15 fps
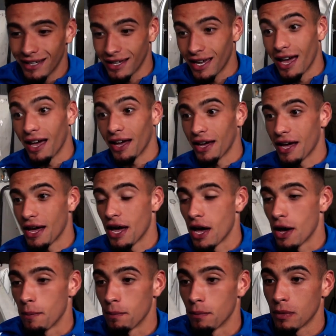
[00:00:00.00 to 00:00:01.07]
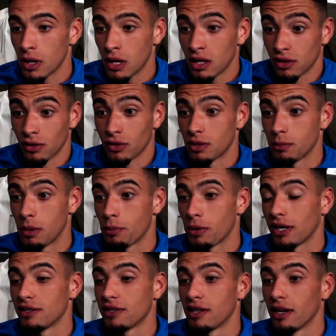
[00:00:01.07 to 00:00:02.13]
Yeah, he's obviously been
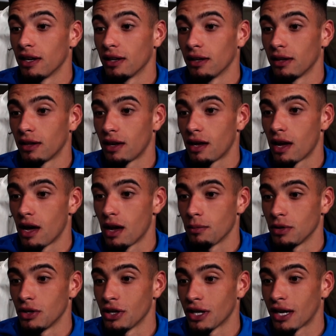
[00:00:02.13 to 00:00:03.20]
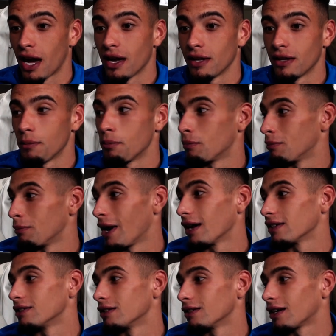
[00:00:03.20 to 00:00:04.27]
practising it. You know, you can't hit them by
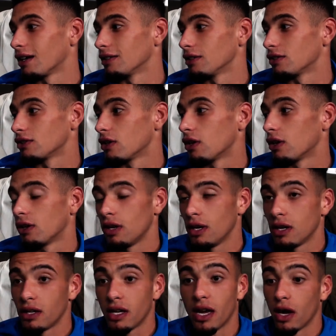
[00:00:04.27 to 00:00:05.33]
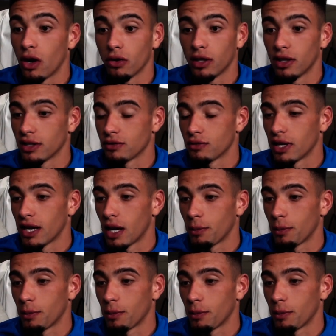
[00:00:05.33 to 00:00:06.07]
accident, can you? So, yeah, all the lads are really